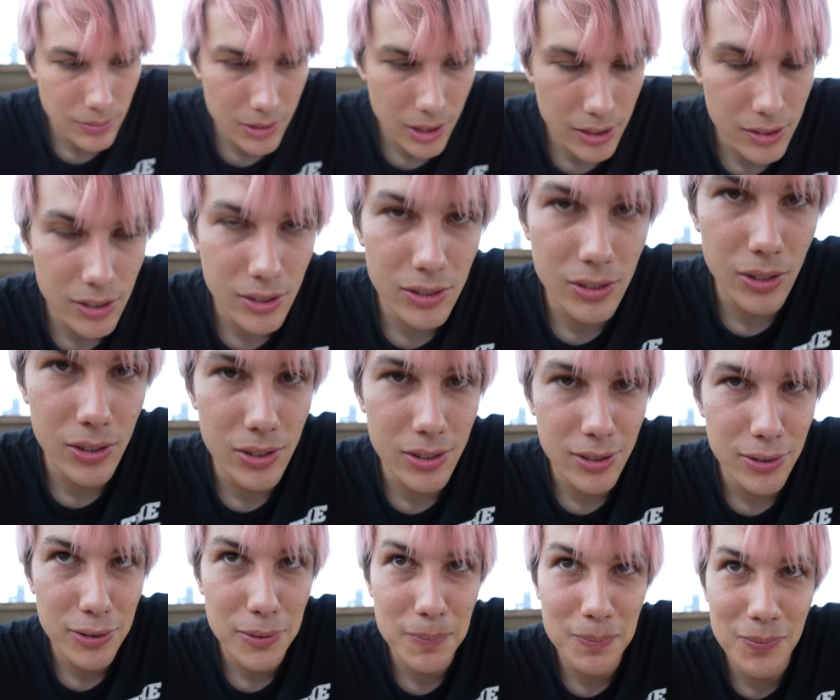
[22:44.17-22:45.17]
It's a
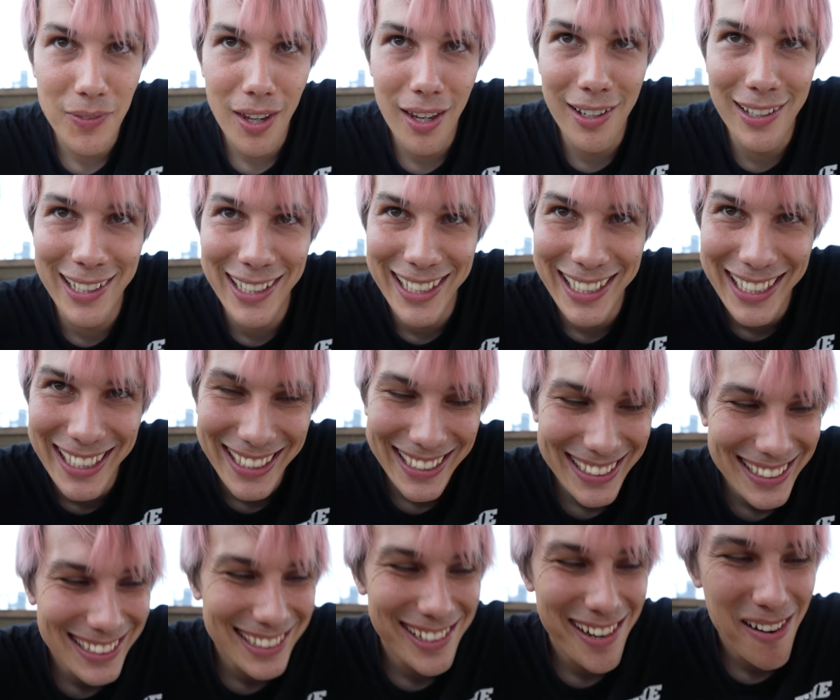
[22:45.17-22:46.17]
sausage.
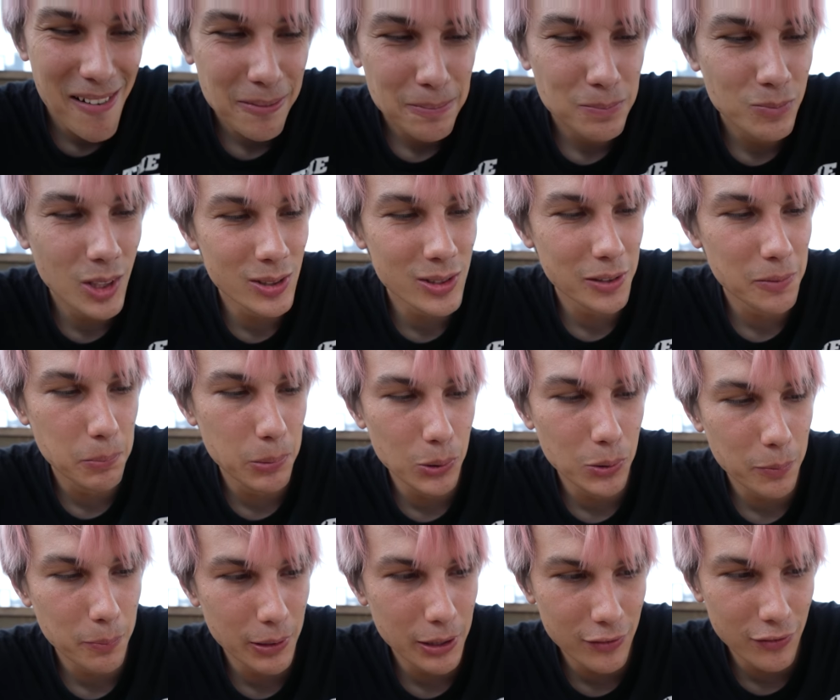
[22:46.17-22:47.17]
That's like
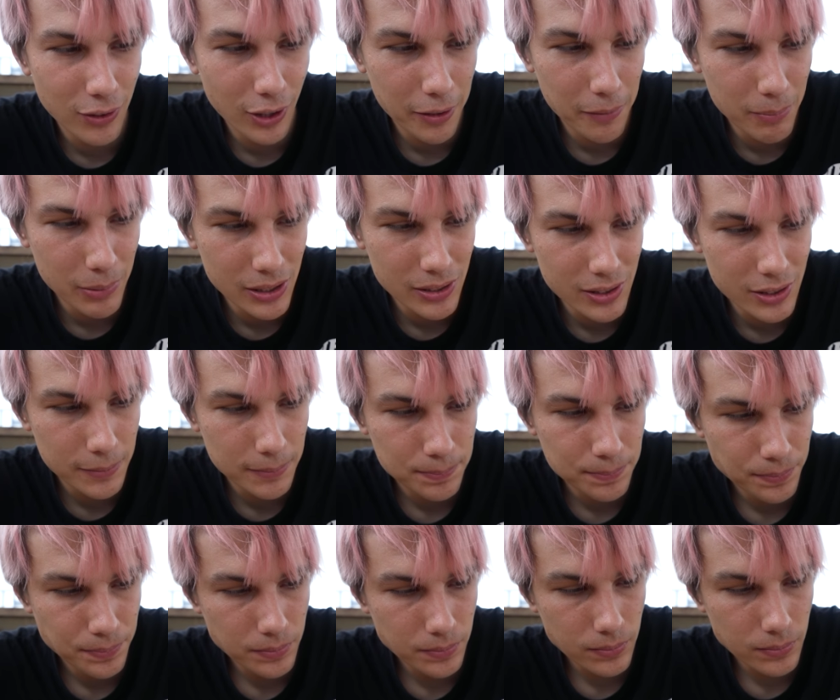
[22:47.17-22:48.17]
pork beef, like minced.
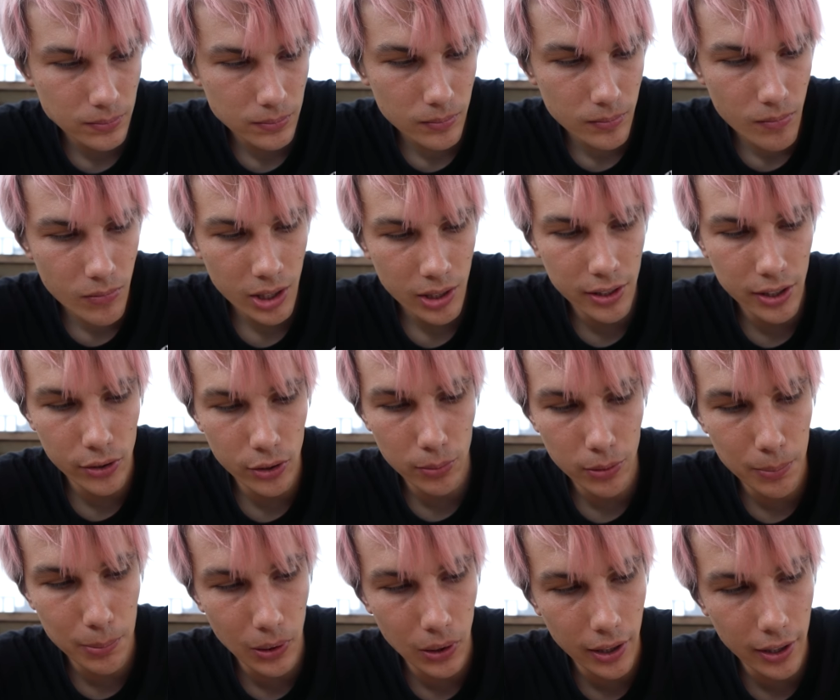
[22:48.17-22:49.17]
They
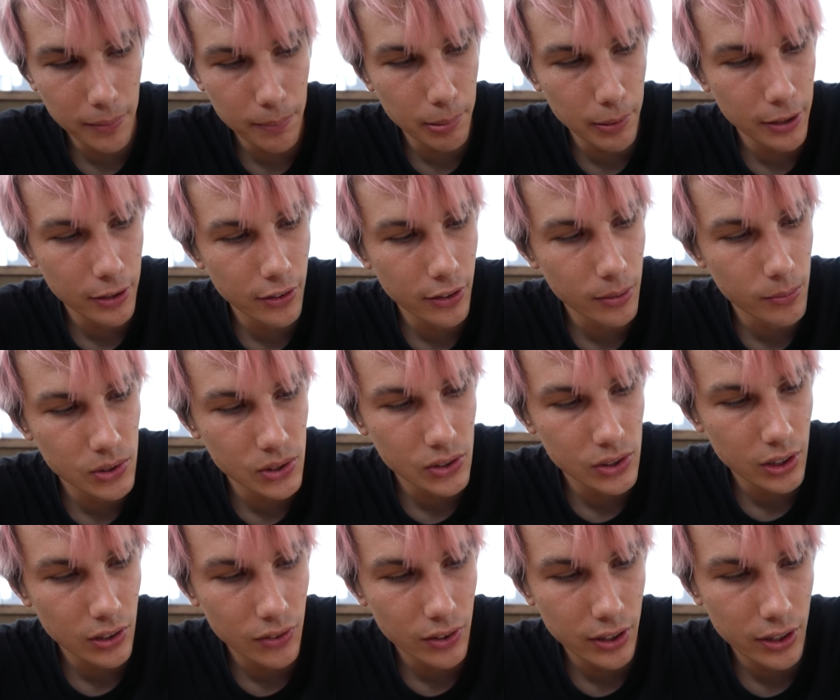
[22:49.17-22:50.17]
normally put like breadcrumbs and
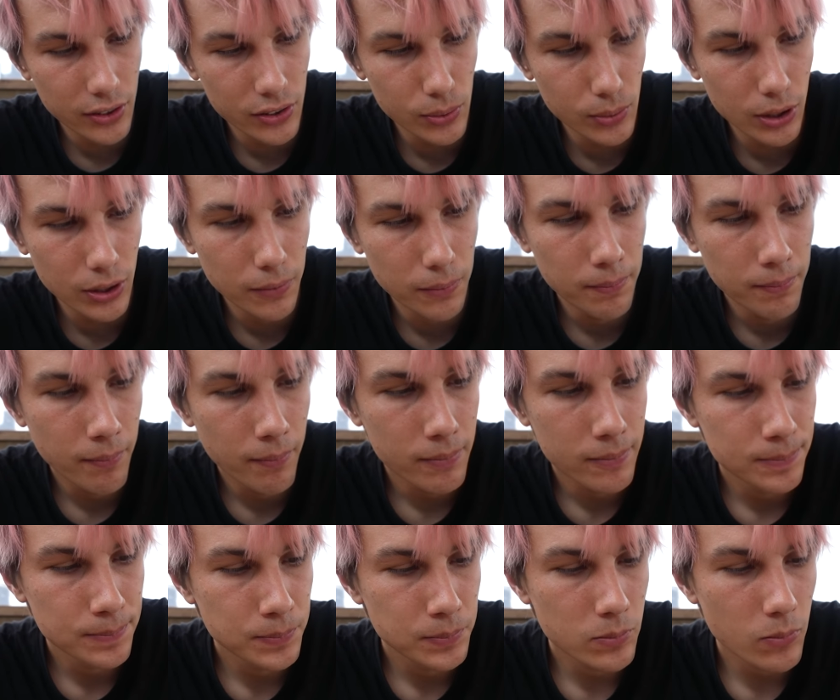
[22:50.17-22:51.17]
stuff in there as well.
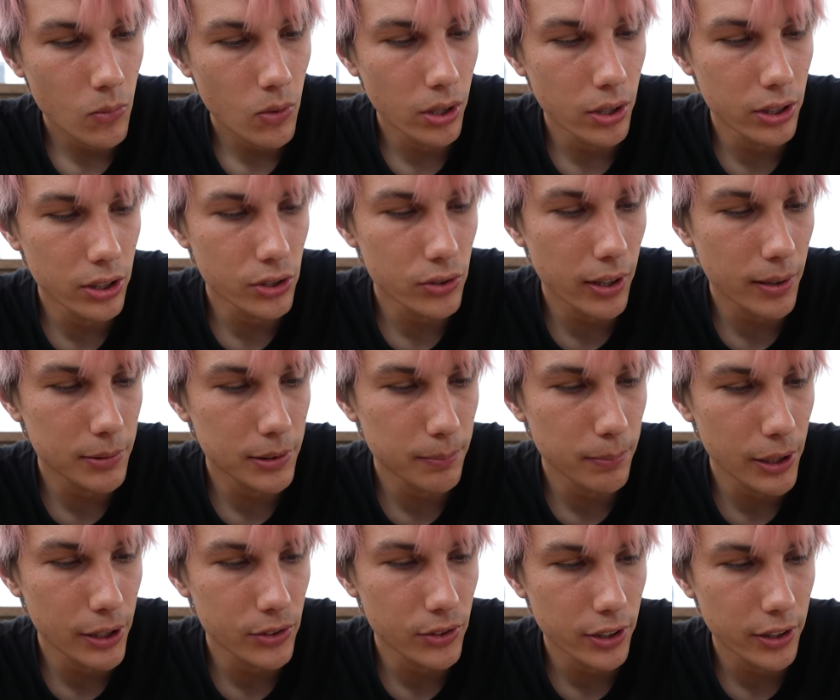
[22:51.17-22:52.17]
And then it's wrapped in
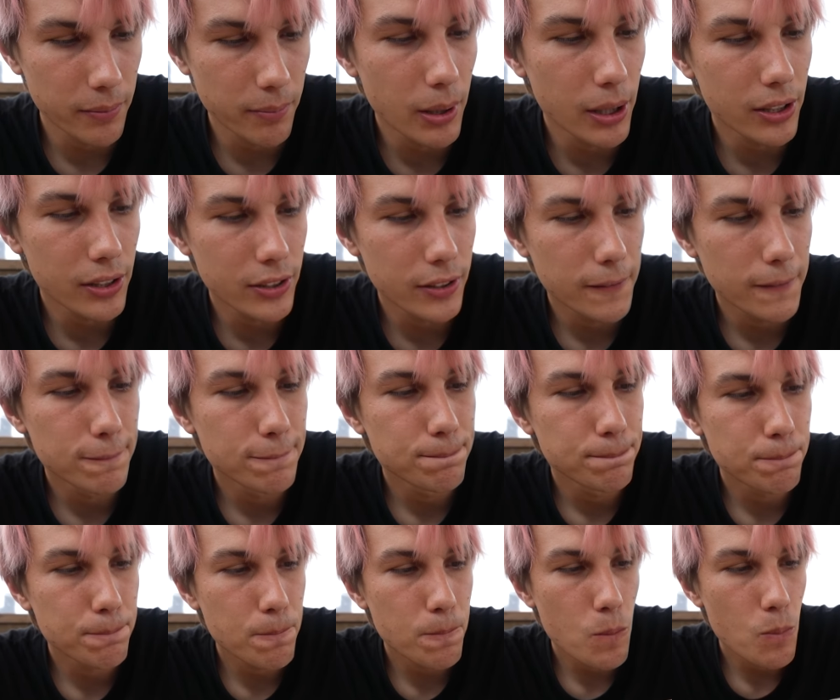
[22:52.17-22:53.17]
pastry and baked.
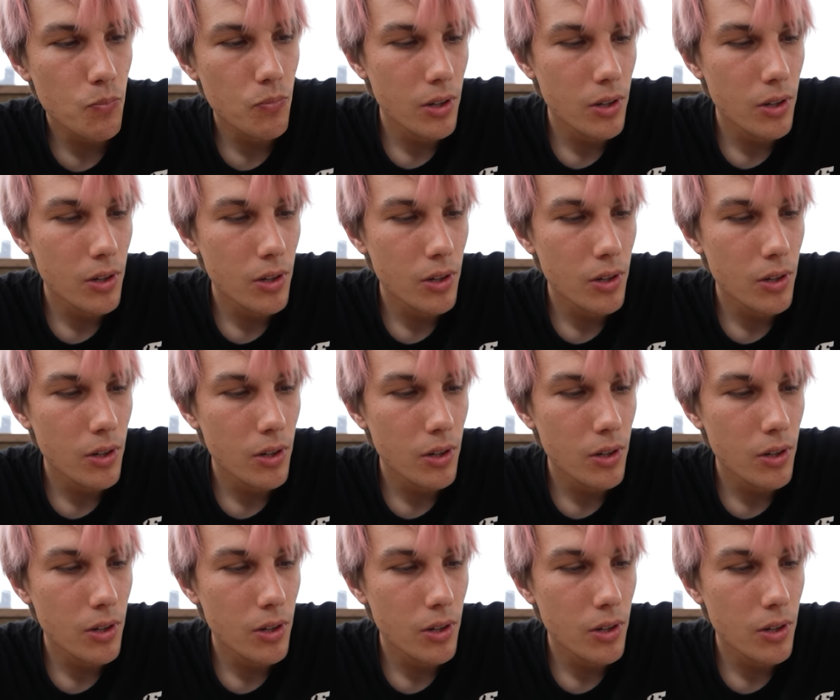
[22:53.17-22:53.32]
Mm.